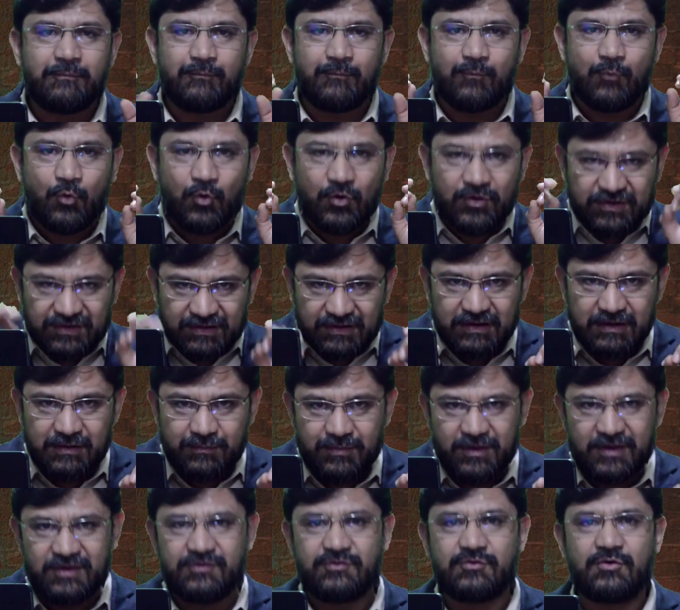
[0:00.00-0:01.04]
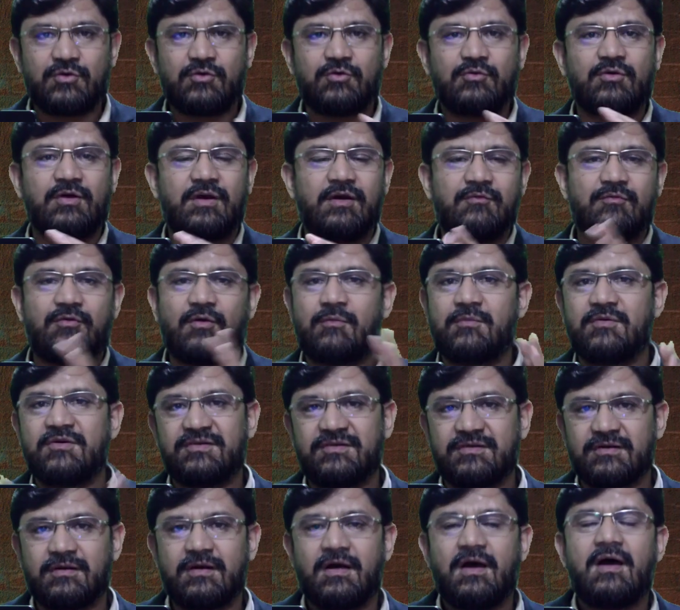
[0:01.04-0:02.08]
mostly based on your
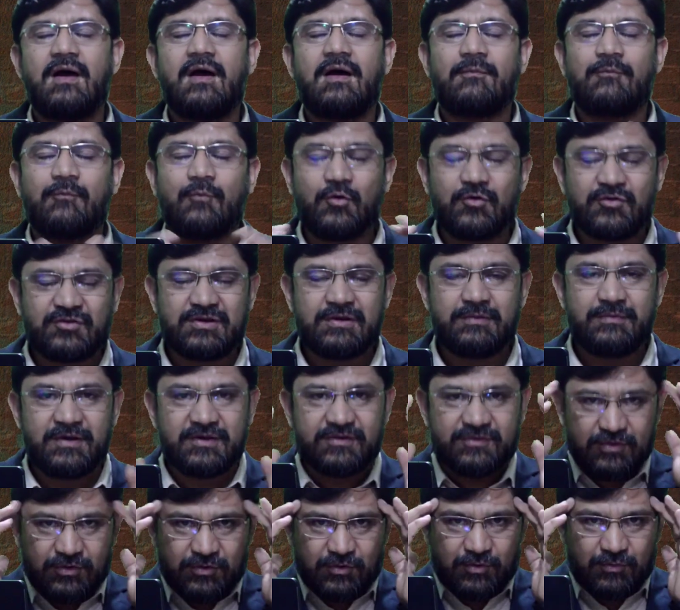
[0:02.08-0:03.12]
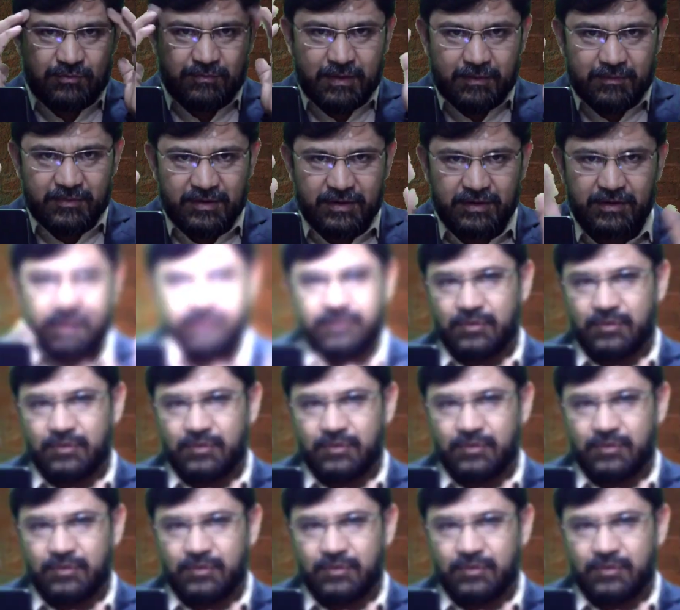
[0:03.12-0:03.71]
information, mostly based on your memory.